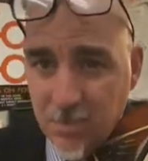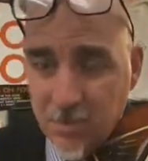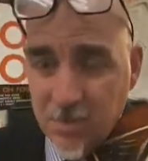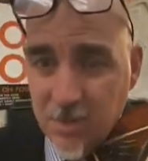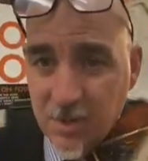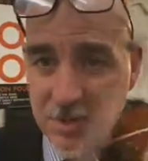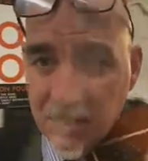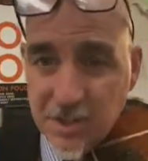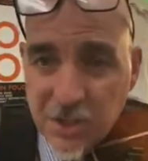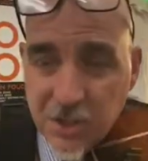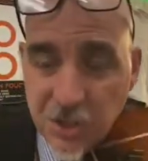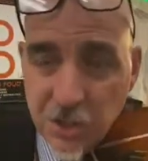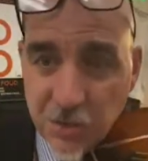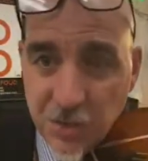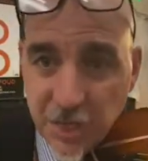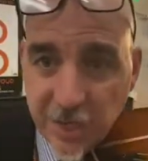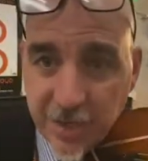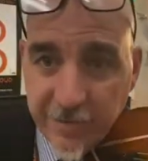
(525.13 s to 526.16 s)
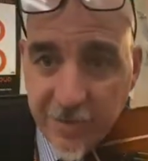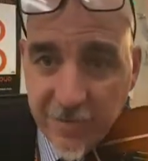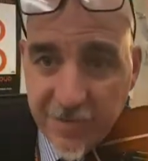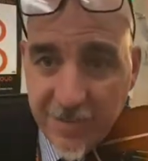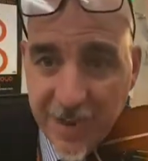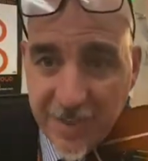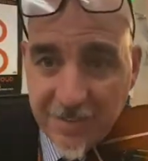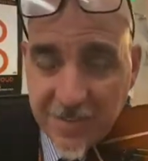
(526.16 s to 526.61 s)
Listen to it. I'll give you
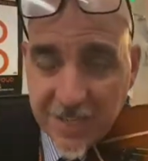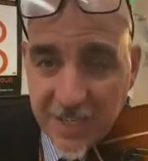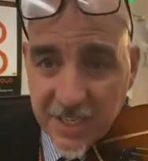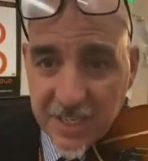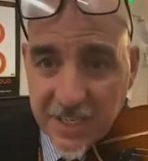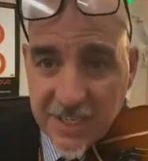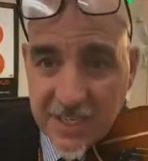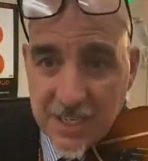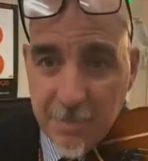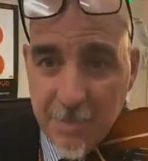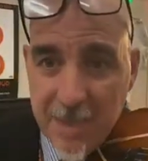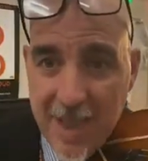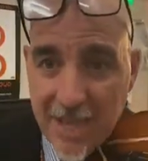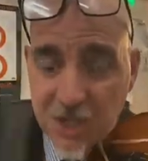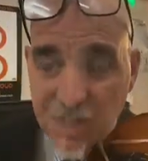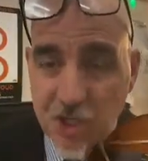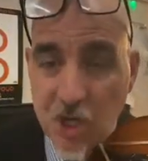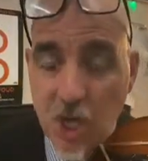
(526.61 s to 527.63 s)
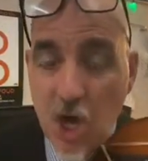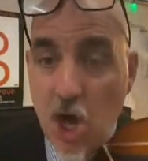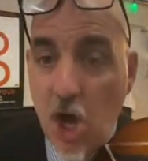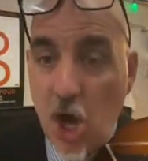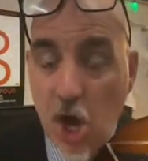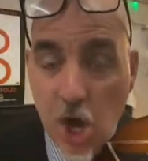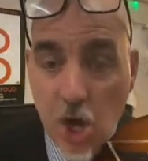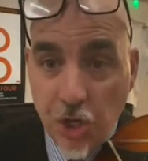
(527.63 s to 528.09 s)
5 seconds to match
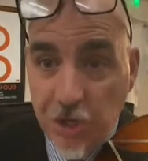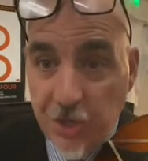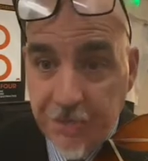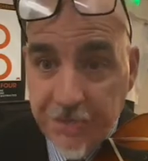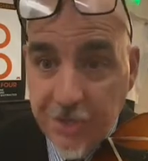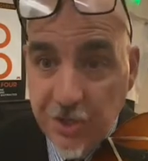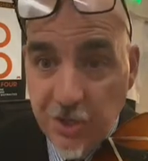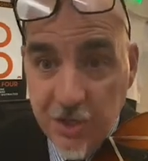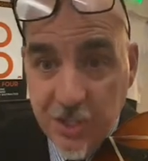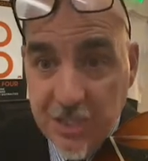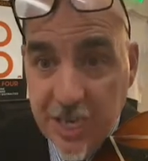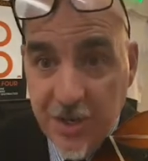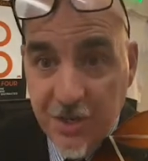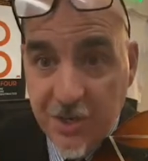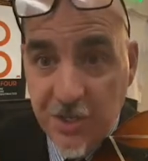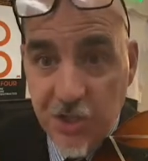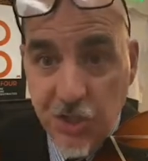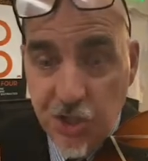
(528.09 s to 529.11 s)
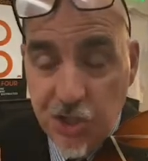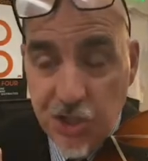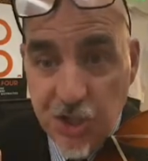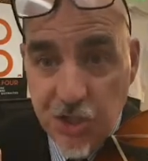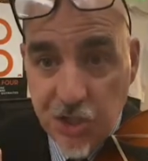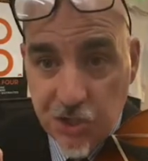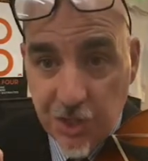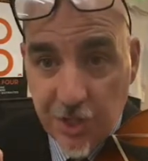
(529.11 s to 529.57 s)
all your fingers down on your G
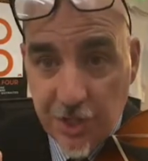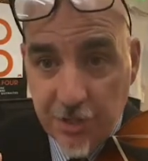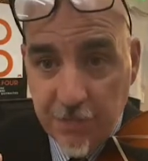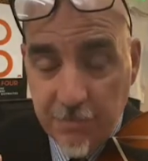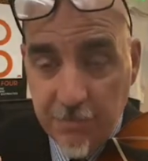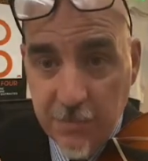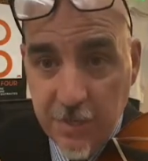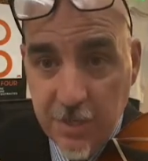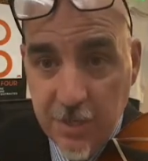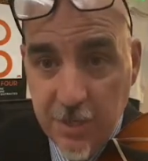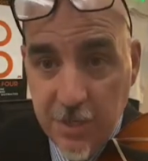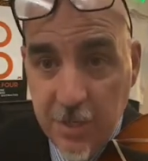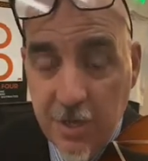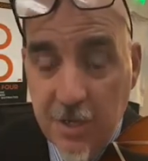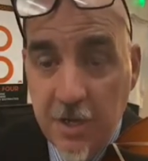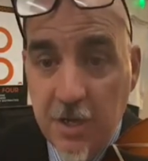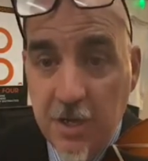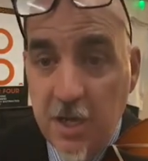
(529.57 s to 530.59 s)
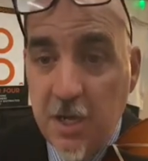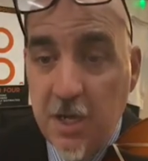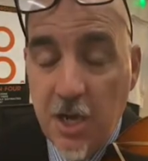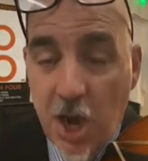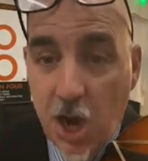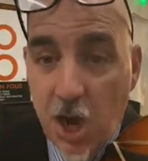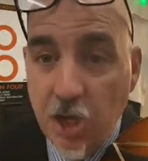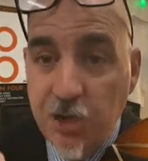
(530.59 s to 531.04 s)
string,
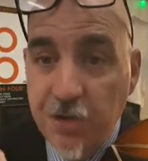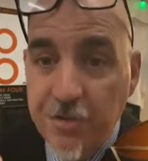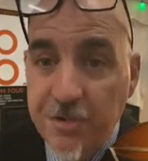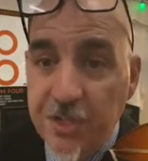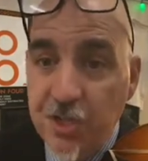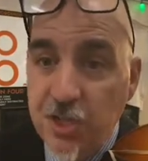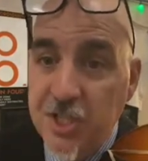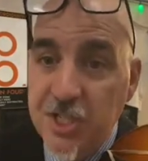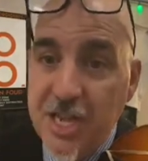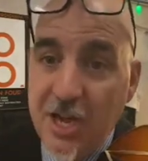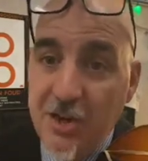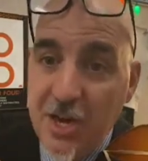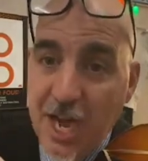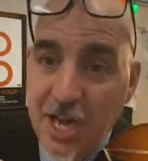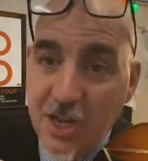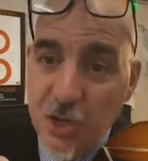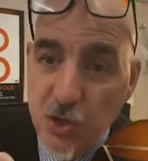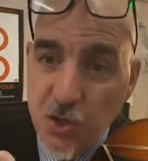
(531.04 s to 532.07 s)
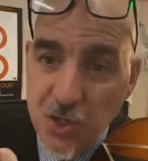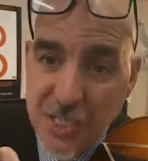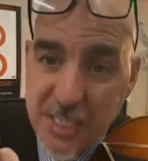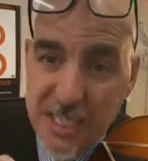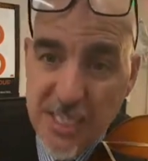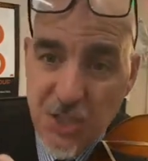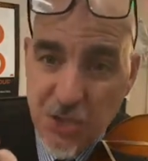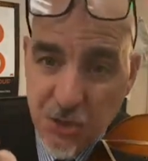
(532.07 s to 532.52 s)
all your fingers down on your
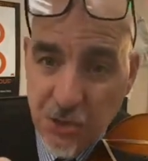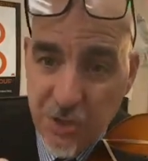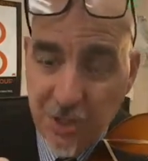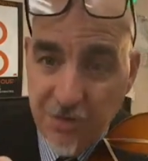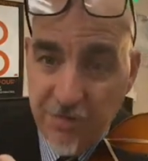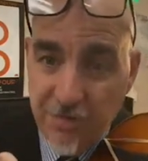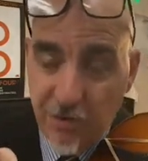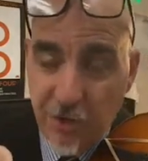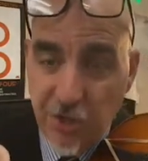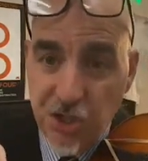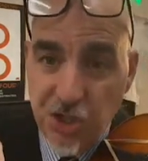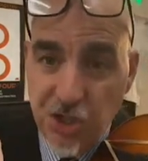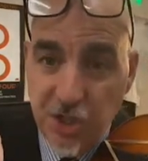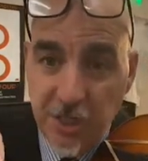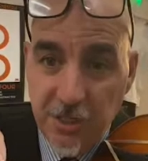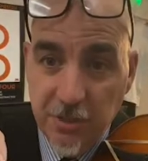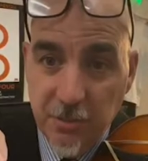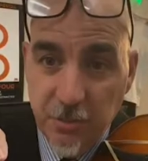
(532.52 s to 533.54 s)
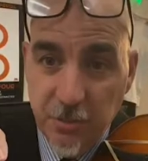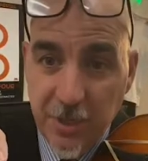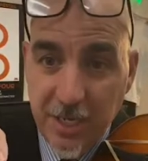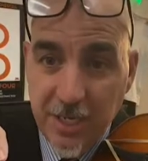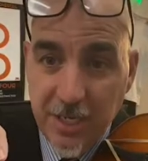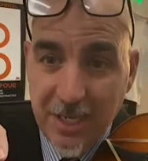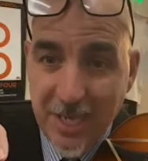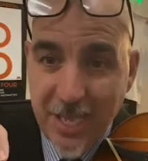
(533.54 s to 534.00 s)
D string for a G.
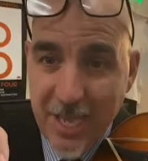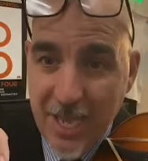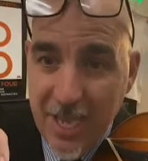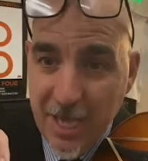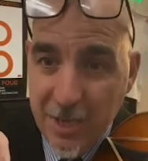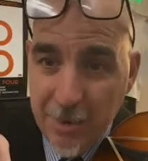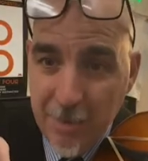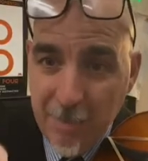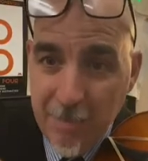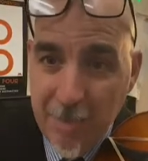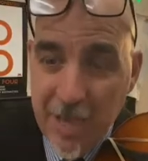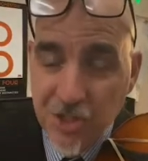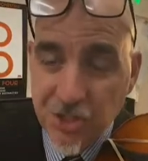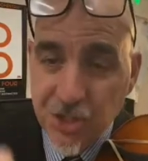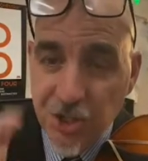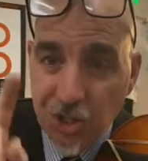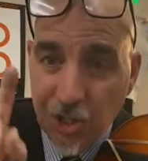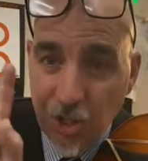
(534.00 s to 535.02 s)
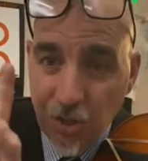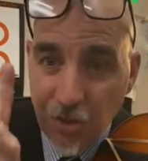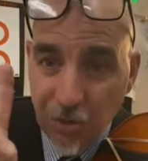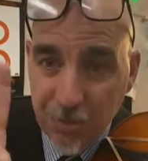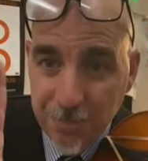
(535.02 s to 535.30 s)
Ready, and match it, go.